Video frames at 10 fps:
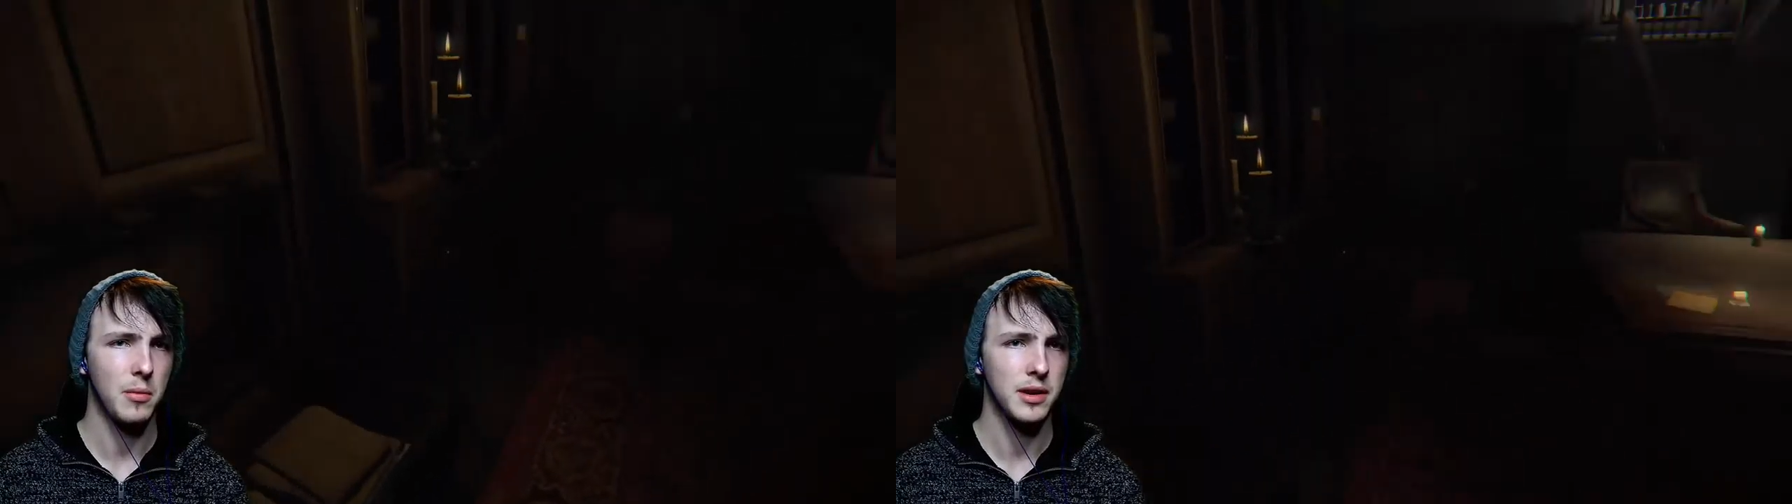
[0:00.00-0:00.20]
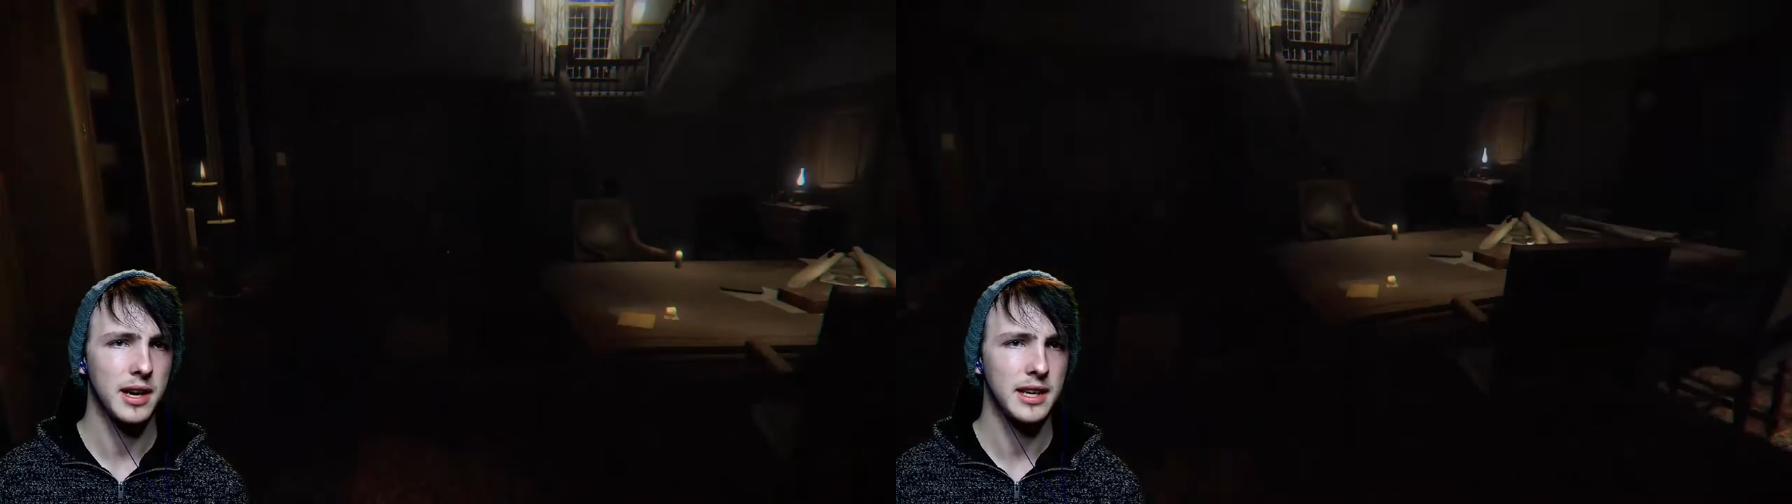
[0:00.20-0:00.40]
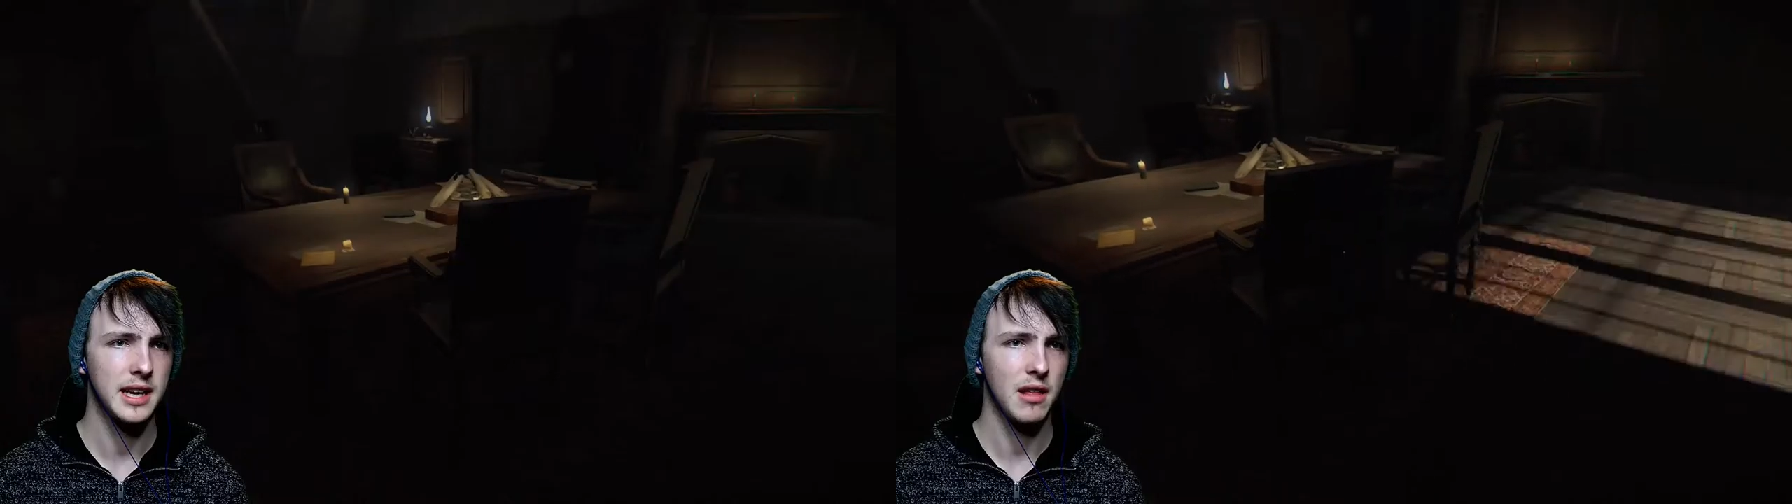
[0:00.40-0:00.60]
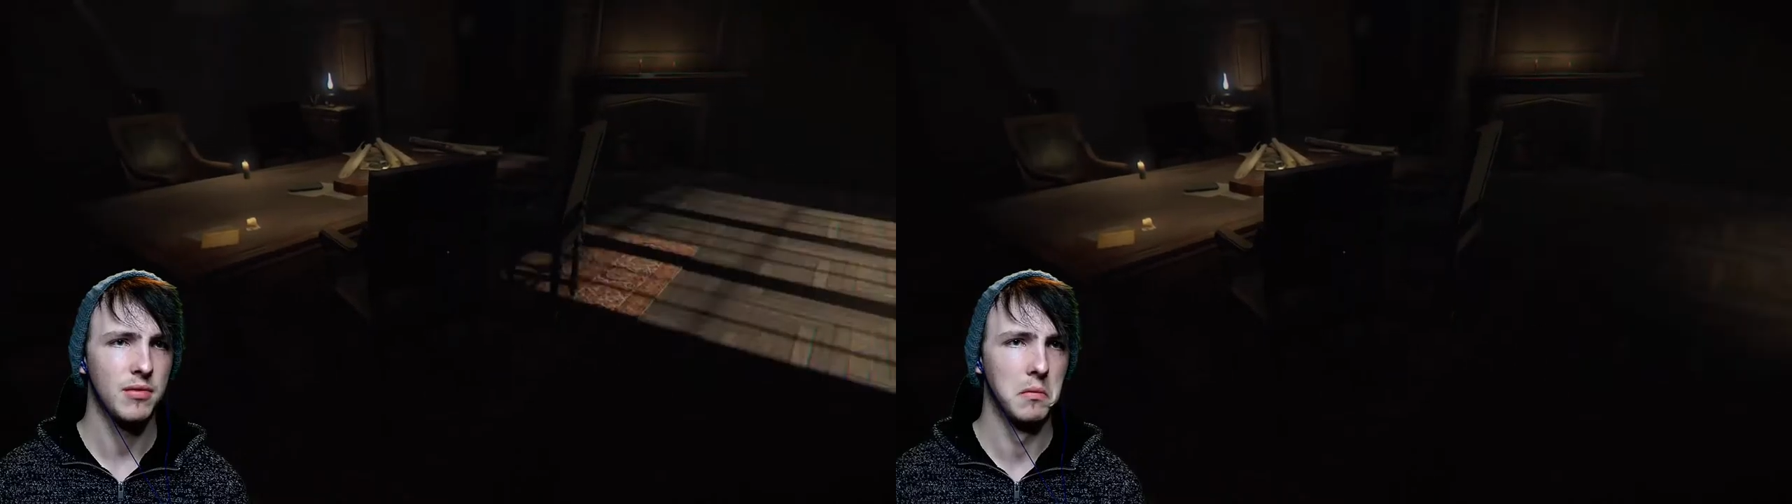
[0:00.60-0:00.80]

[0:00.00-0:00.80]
I want to kind of get